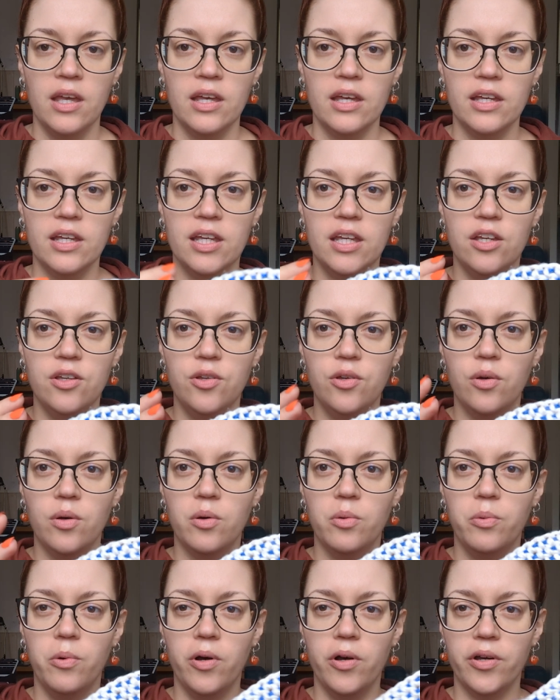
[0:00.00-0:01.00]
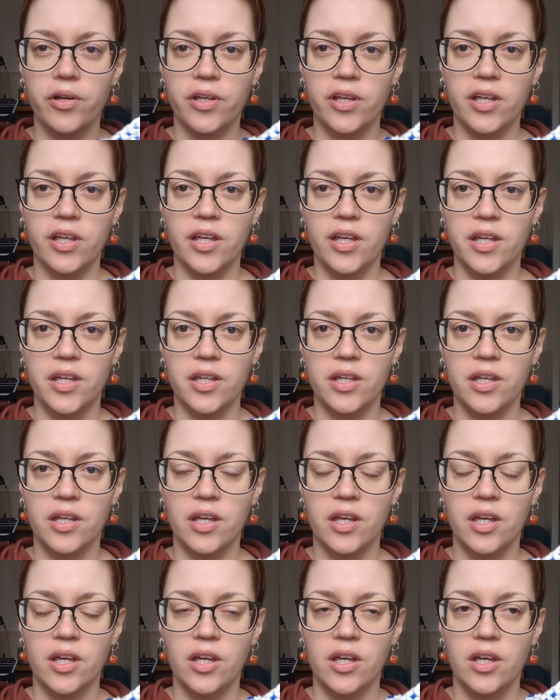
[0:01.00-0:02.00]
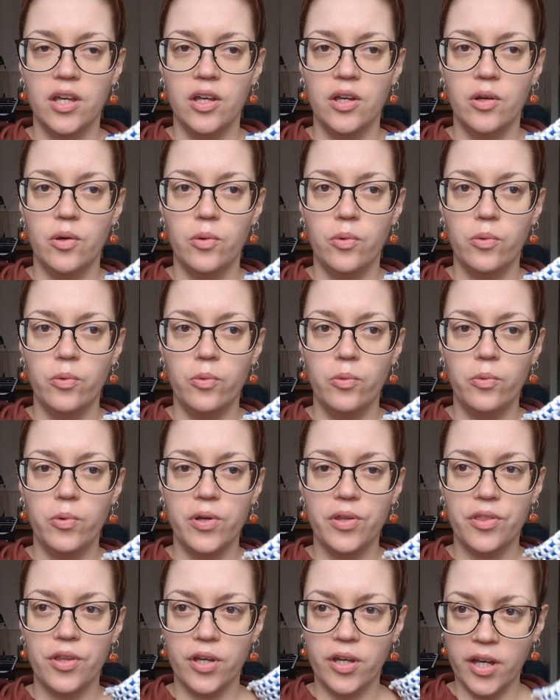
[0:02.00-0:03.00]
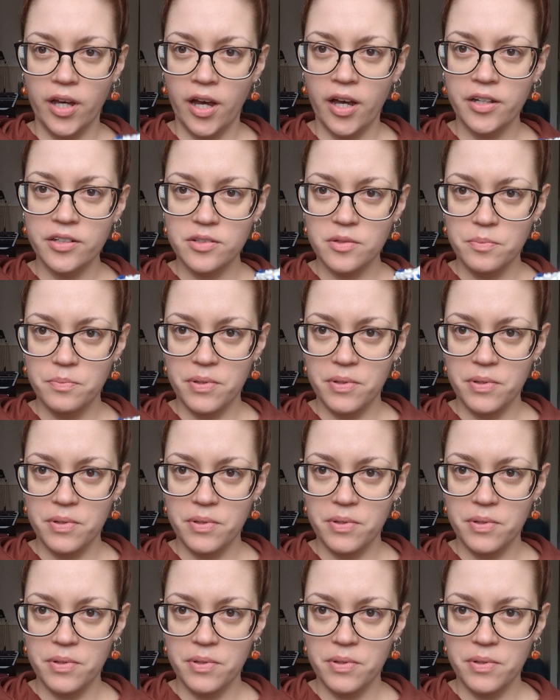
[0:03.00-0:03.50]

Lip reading: here you are working with a cut